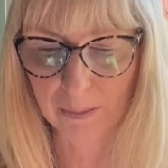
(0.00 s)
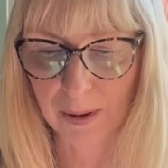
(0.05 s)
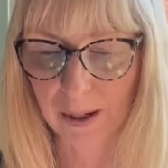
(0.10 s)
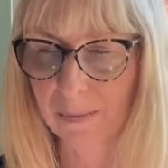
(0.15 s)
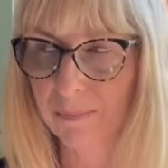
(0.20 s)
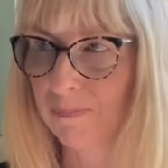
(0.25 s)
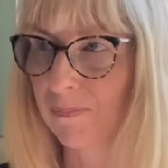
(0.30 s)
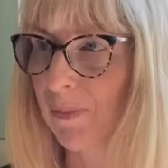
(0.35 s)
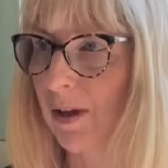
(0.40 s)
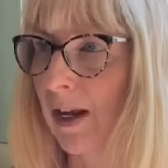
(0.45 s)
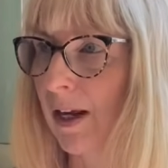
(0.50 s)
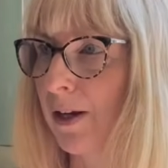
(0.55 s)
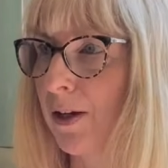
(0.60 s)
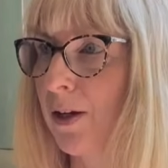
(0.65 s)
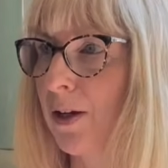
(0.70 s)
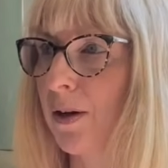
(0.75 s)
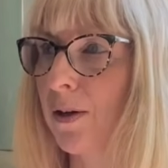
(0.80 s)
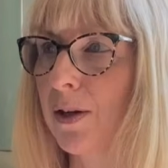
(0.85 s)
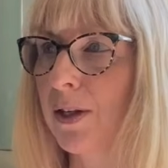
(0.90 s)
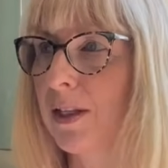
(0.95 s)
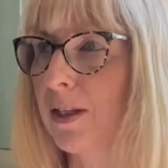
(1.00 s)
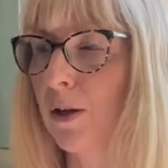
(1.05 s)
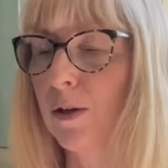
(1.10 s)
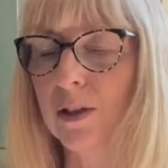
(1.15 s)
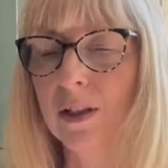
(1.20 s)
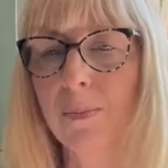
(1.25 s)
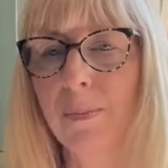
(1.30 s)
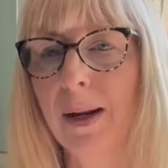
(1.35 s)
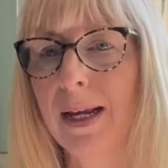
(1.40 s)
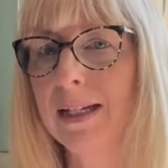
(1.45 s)
But, you know, there's
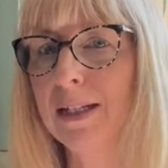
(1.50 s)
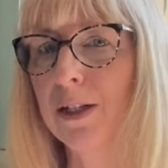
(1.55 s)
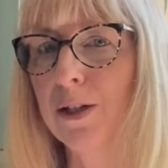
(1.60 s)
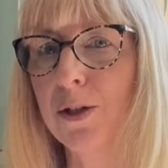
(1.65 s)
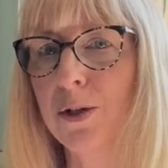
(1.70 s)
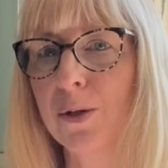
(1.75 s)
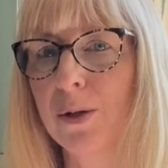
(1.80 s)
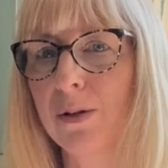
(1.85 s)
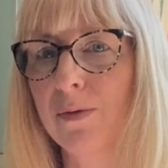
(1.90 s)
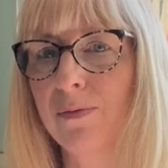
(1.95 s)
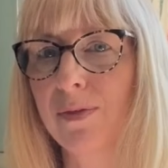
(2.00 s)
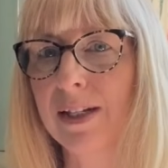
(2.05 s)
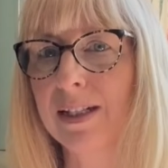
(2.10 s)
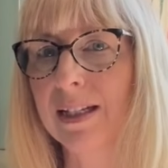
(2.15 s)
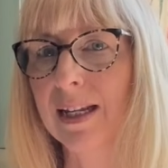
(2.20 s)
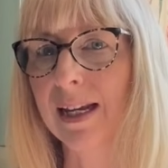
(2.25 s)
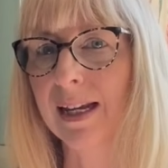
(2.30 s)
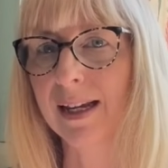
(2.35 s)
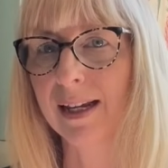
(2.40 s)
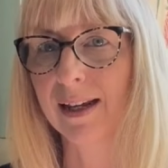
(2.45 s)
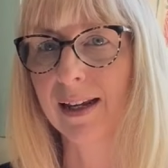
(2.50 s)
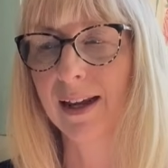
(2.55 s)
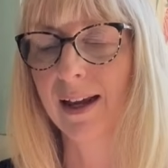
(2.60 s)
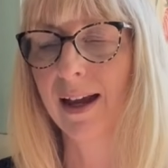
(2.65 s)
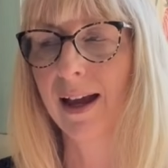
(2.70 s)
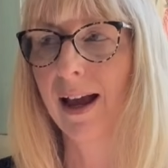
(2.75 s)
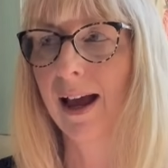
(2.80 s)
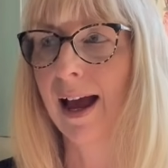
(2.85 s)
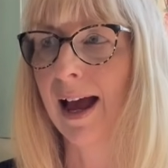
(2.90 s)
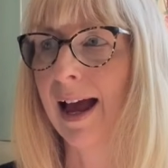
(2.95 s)
lots of places you can visit
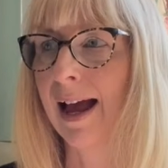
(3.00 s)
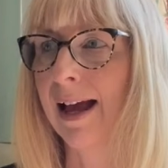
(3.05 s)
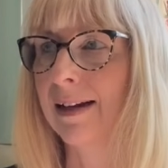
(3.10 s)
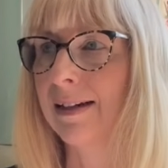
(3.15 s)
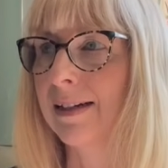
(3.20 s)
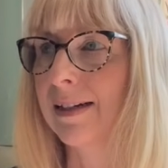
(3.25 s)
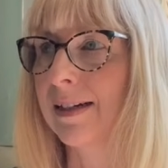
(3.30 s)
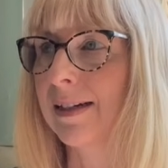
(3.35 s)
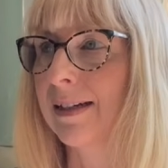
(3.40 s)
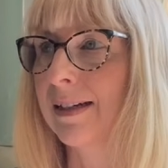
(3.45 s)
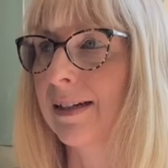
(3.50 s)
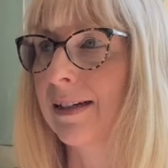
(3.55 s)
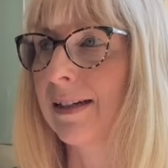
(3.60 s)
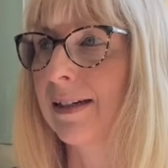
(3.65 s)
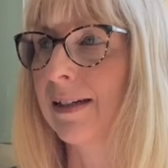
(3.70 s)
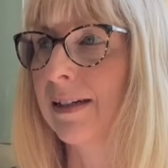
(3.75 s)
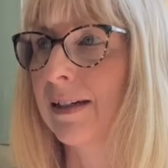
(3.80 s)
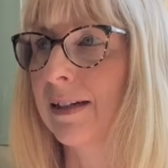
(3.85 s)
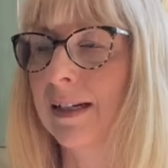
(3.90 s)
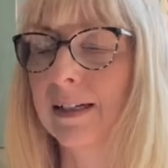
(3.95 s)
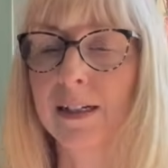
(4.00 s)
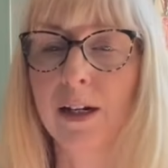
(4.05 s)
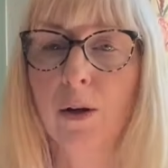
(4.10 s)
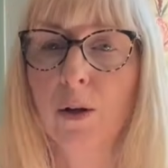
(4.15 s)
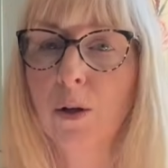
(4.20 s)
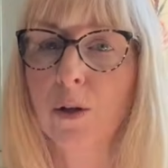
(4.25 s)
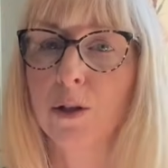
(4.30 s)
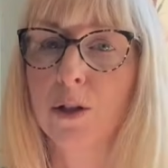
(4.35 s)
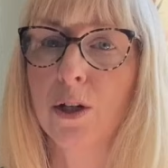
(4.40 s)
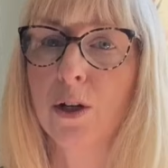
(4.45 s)
and that don't
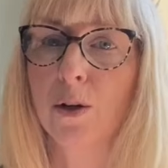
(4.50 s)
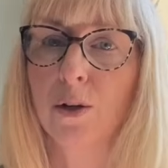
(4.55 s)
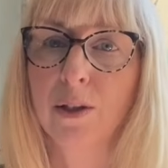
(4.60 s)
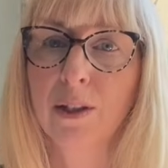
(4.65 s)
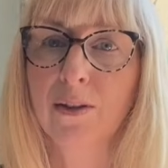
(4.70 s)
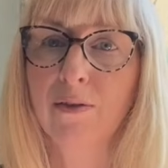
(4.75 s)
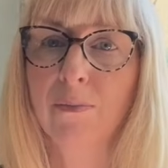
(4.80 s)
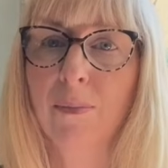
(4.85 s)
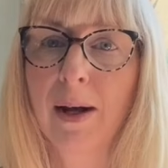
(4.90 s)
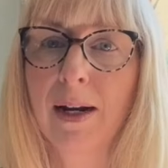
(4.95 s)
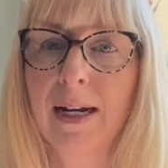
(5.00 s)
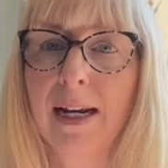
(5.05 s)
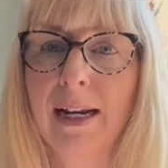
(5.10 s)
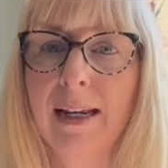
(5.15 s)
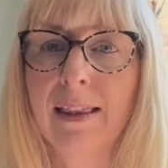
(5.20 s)
cost you lots of money.